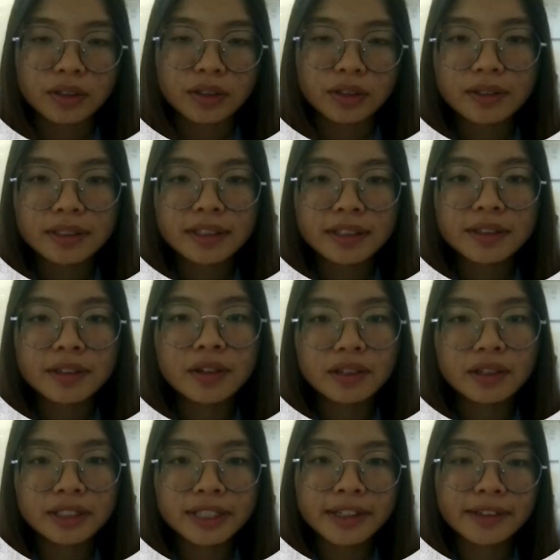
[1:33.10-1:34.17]
So this
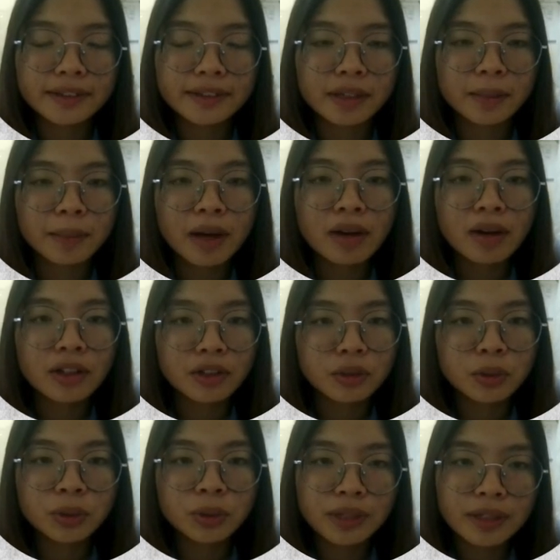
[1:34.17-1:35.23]
story is about a
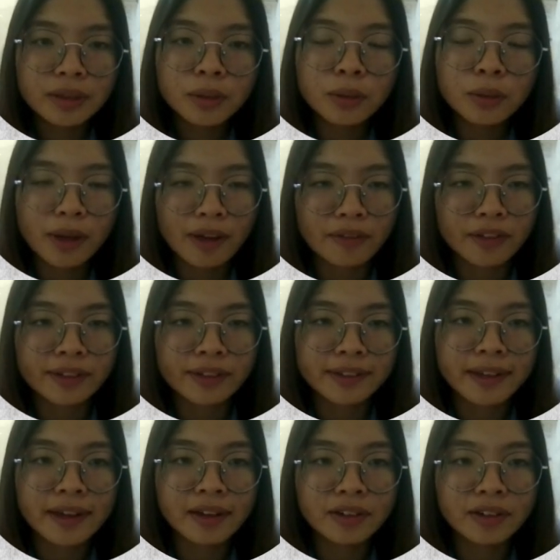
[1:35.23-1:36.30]
student who had a
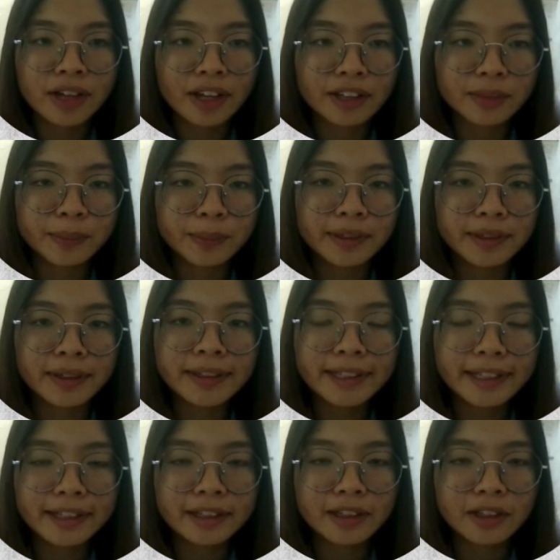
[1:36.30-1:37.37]
scary
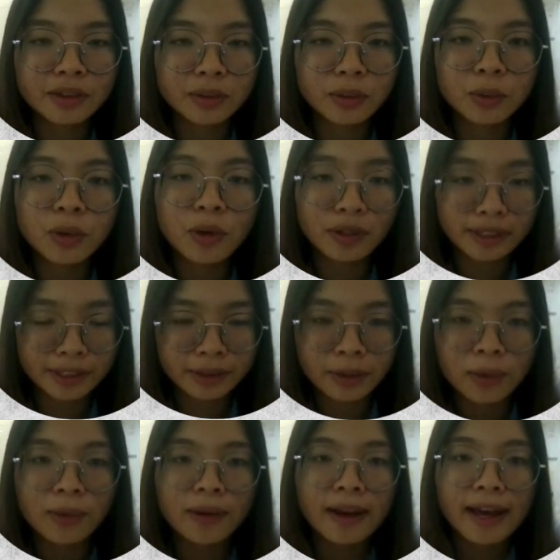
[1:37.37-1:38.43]
experience in her school
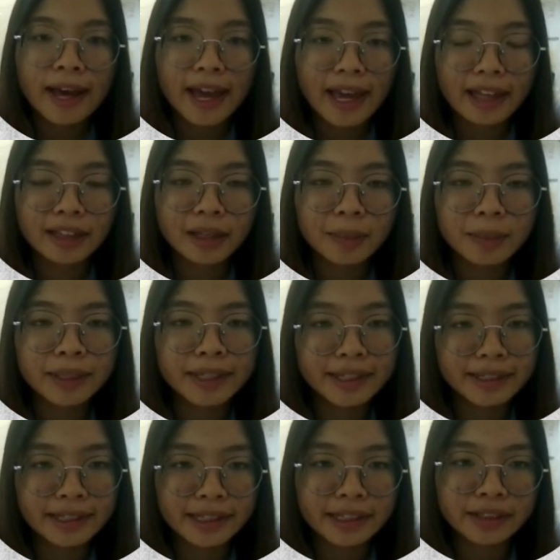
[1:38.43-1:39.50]
corridor. At the
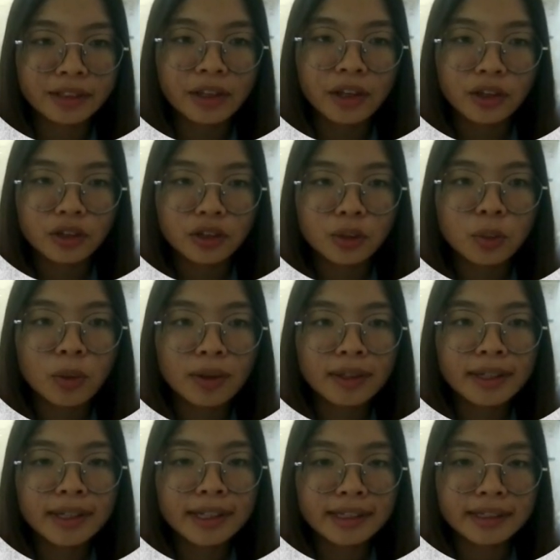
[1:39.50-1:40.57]
beginning, she
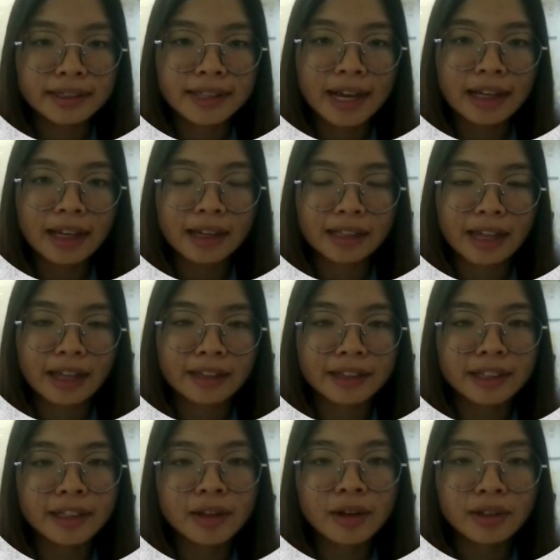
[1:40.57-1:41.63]
walking in a dark and
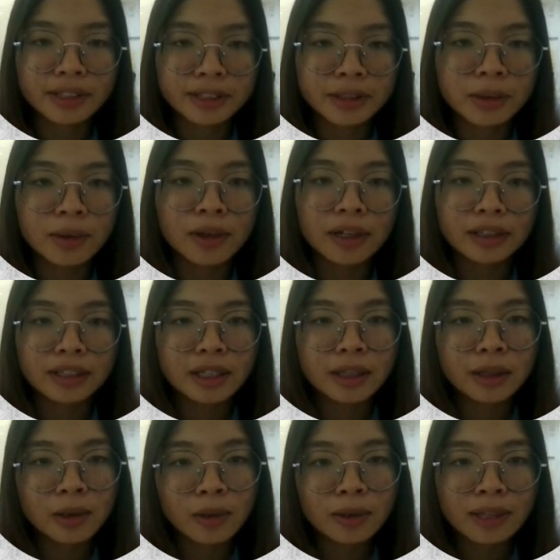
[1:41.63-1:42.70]
empty corridor.
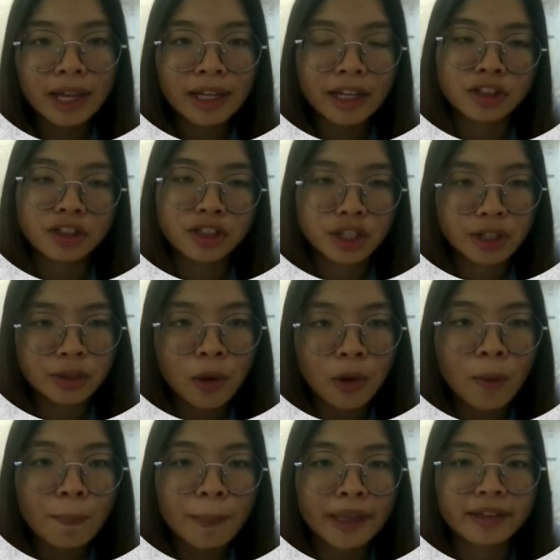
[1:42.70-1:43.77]
The low light and
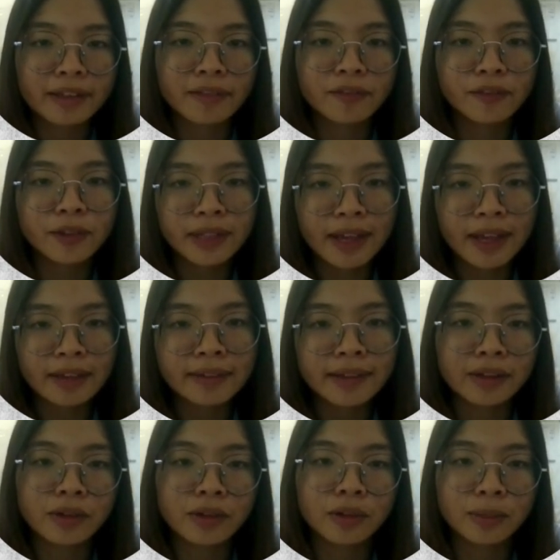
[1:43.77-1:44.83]
shadow made it feel
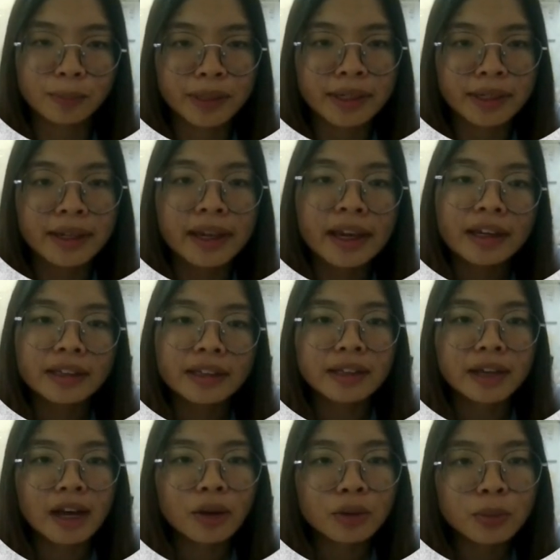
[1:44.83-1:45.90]
tense and creepy.
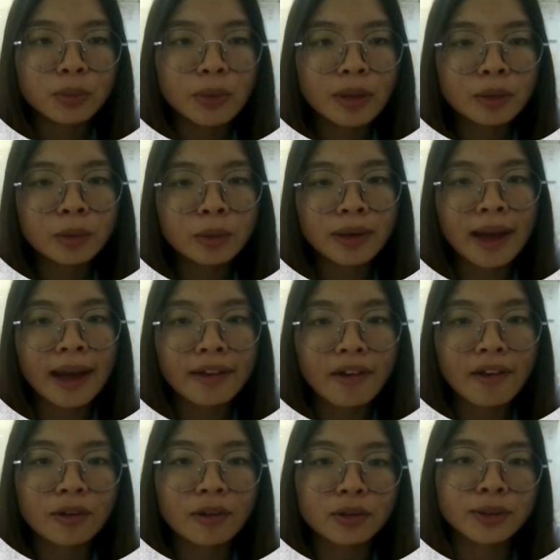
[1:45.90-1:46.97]
The houseway looked
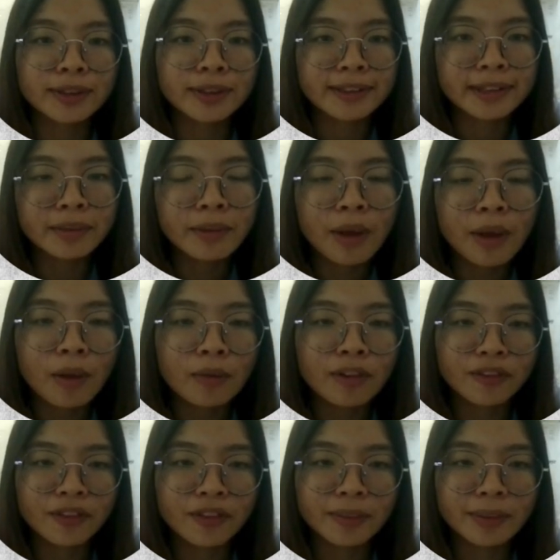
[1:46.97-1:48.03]
kind of threatening,
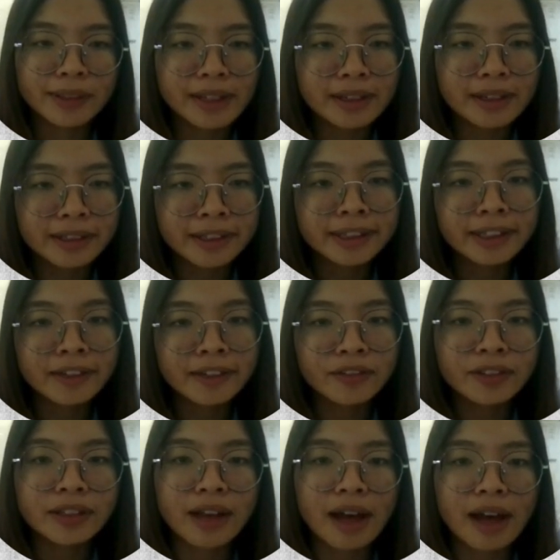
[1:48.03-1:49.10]
which immediately
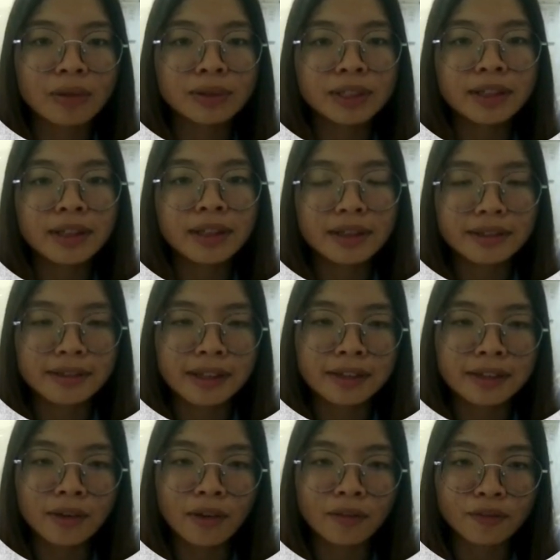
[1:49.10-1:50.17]
give the audience a
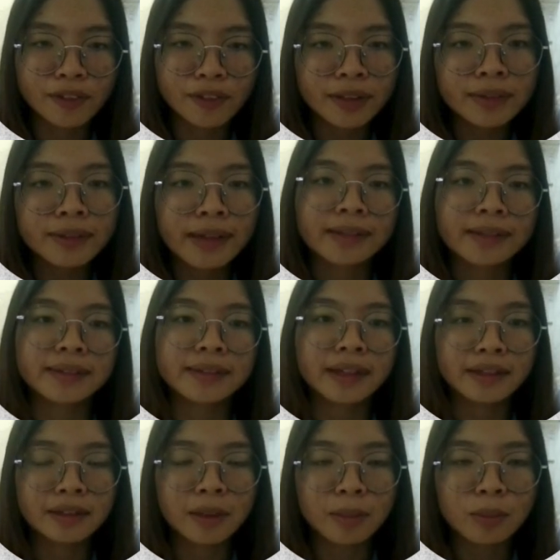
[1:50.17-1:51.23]
sense of fear and
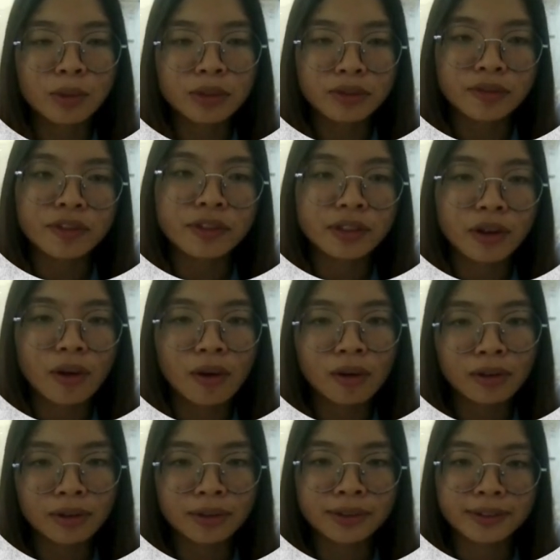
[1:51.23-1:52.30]
set the mood for the
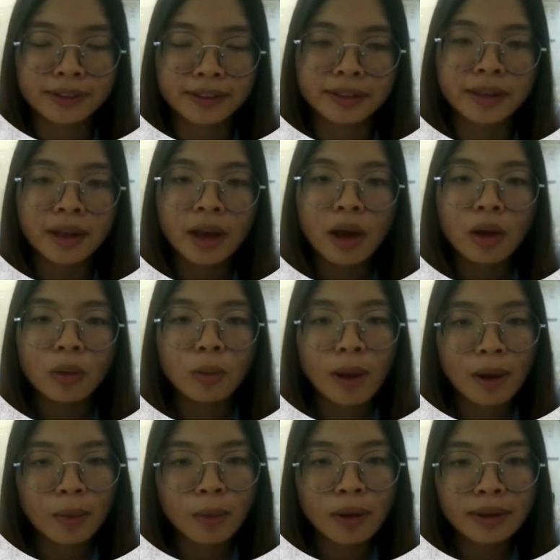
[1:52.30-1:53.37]
horror scene.
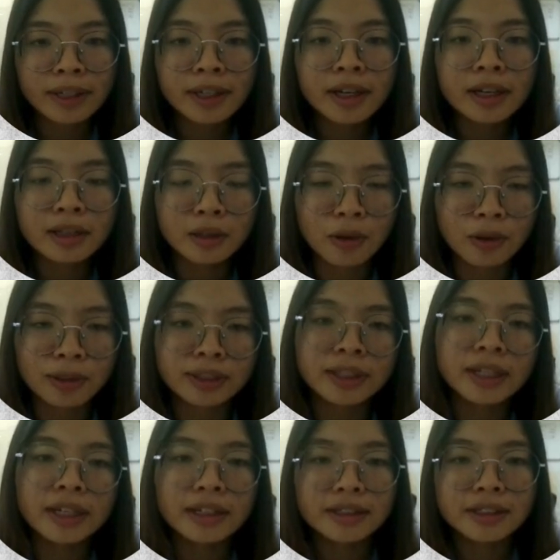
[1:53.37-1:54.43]
While walking
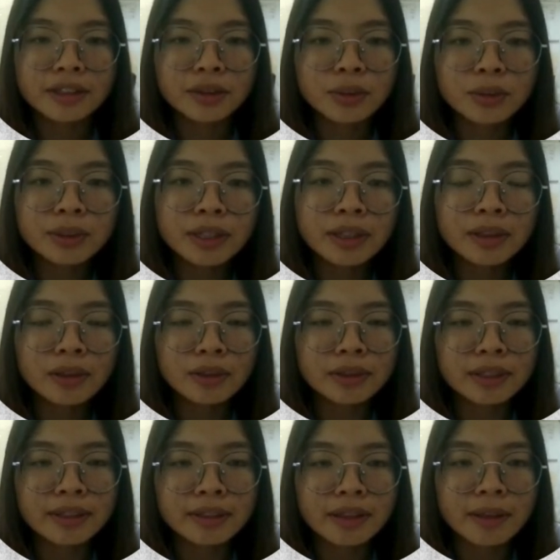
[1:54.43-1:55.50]
alone, the student
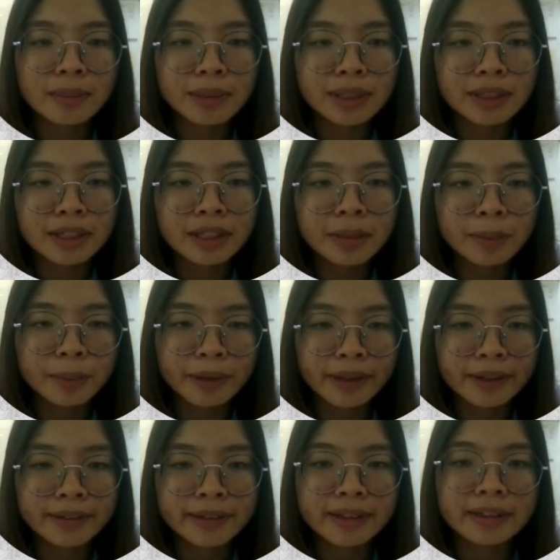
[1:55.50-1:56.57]
noticed a mirror
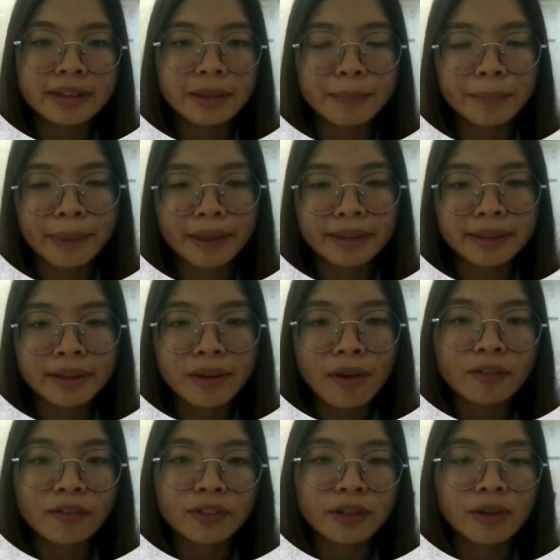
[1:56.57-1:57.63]
placed in the
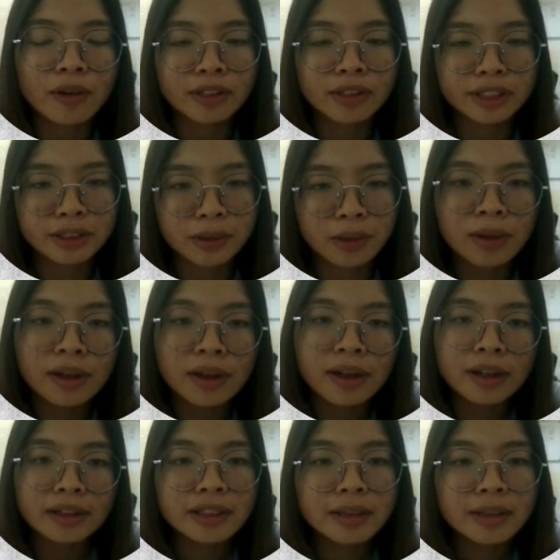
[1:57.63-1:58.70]
middle of the corridor.
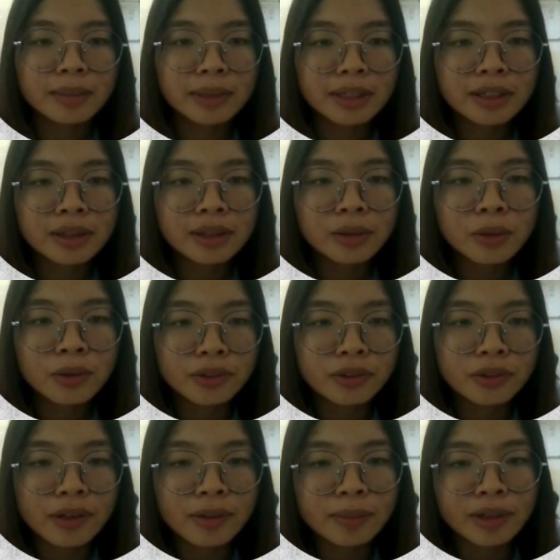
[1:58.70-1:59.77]
The mirror looked
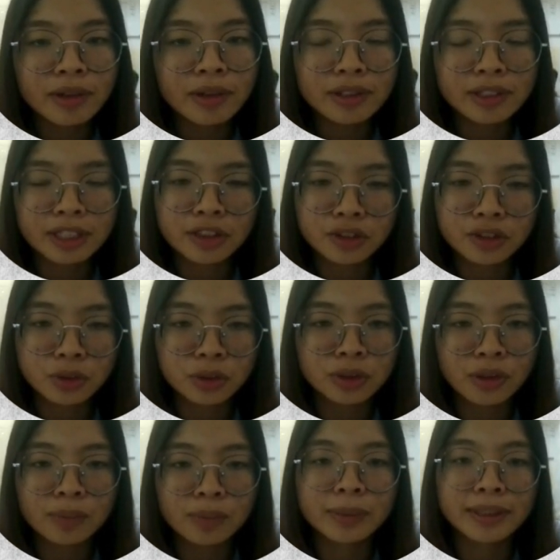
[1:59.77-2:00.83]
strange because it
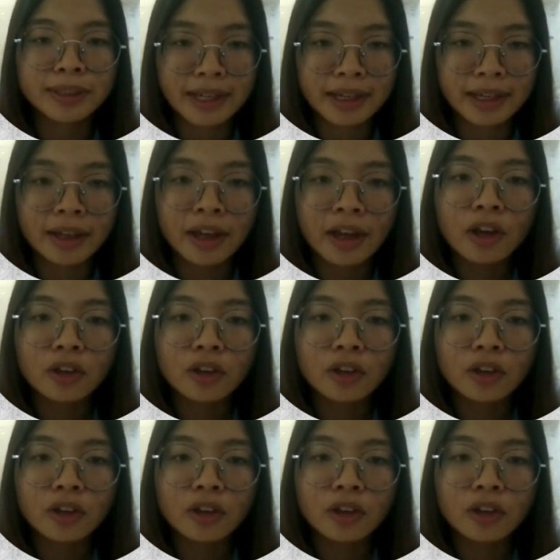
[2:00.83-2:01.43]
should not be there.